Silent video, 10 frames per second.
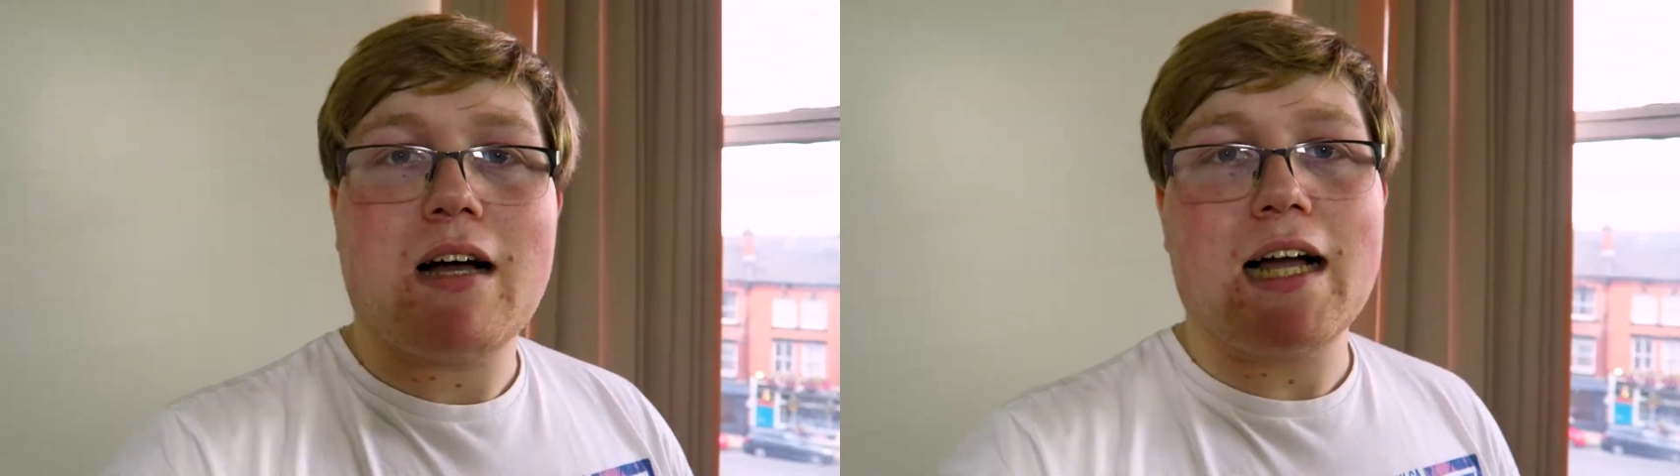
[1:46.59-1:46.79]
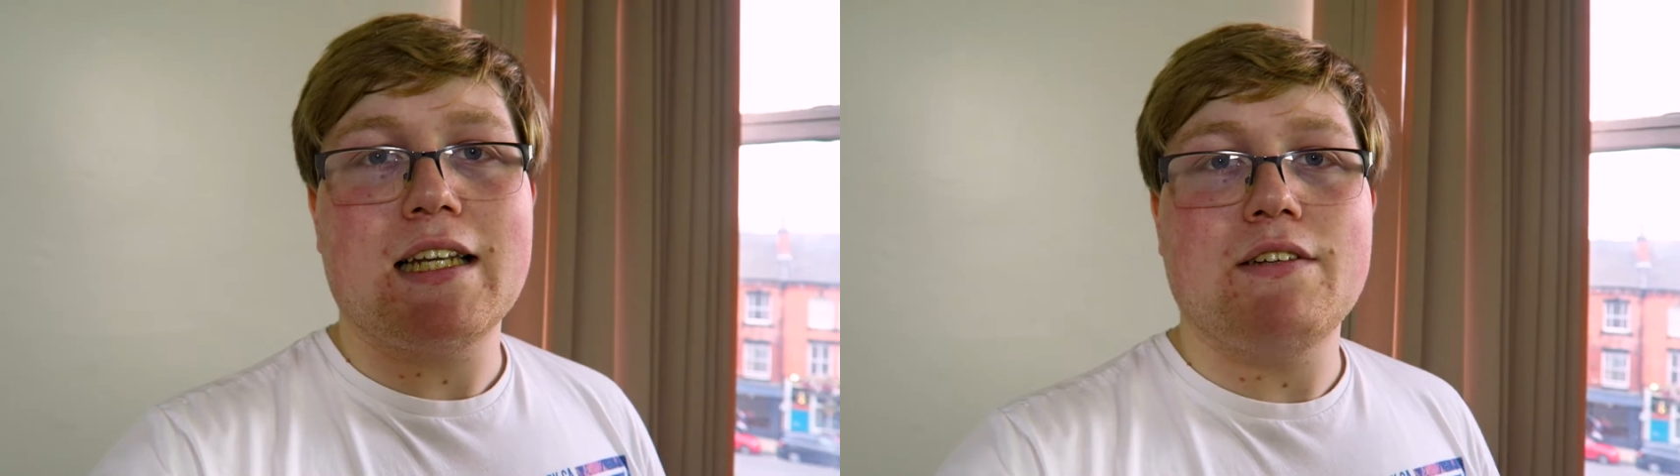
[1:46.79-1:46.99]

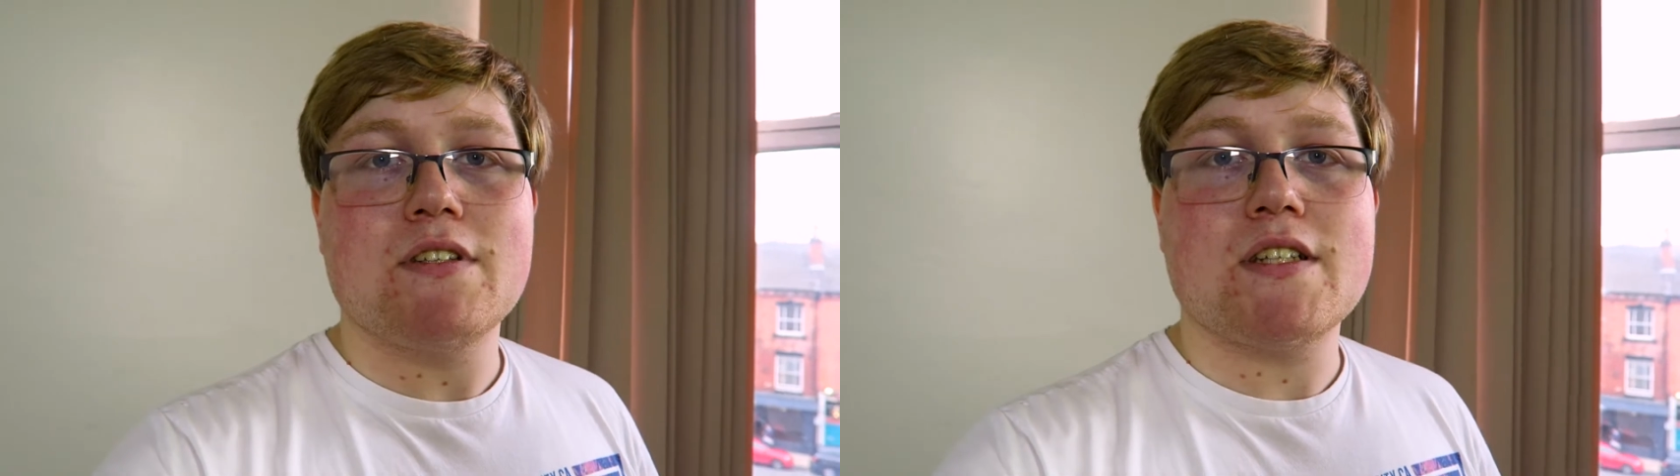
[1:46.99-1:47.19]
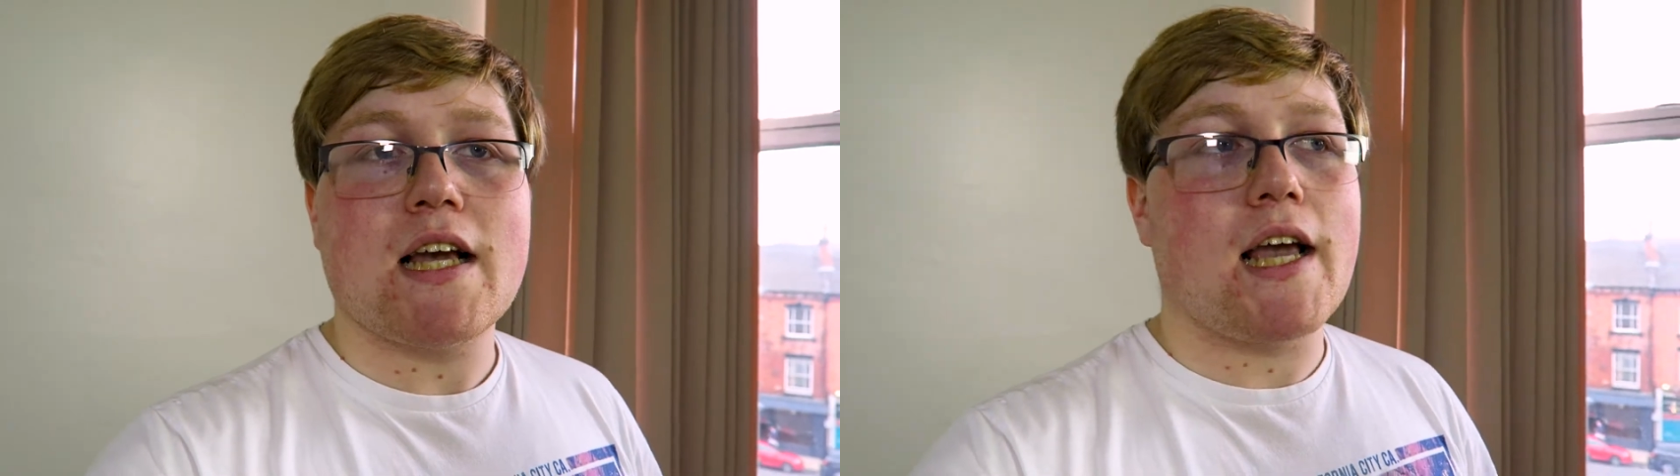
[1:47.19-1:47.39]
I can
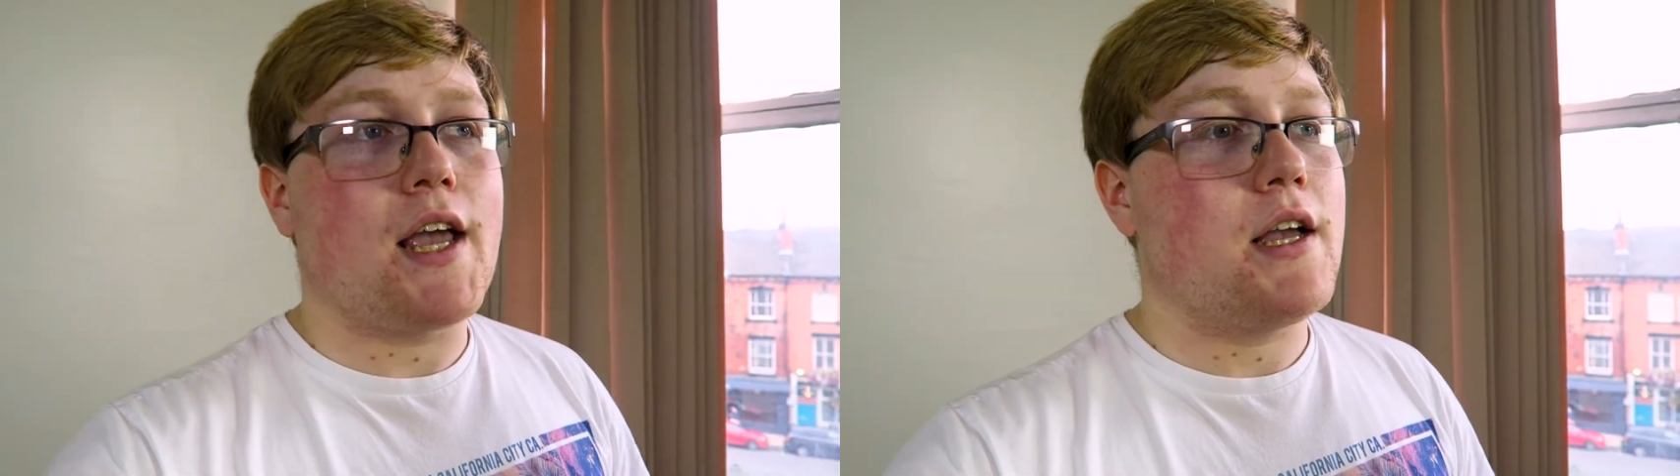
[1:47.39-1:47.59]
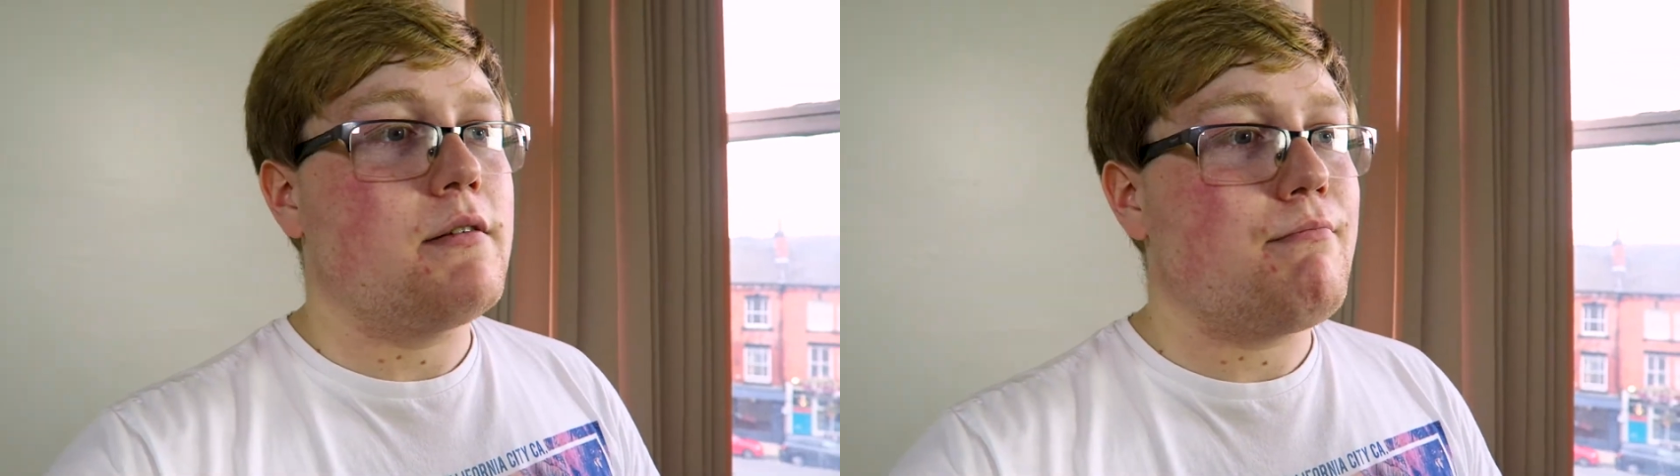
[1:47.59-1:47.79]
even
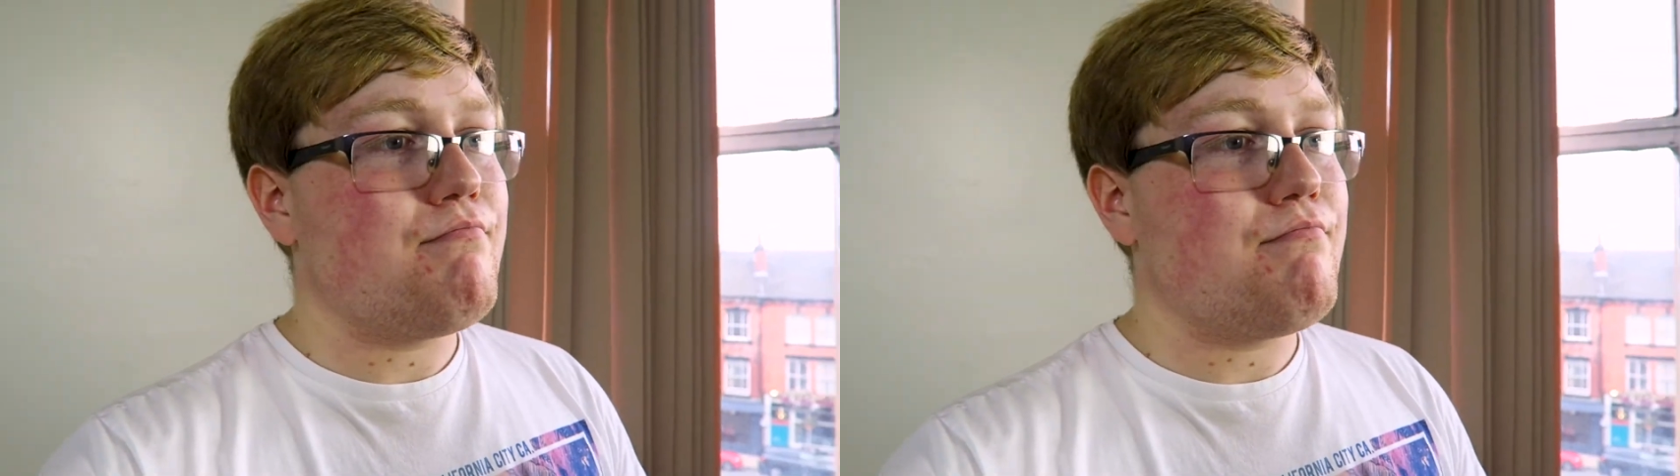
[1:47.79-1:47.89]
say,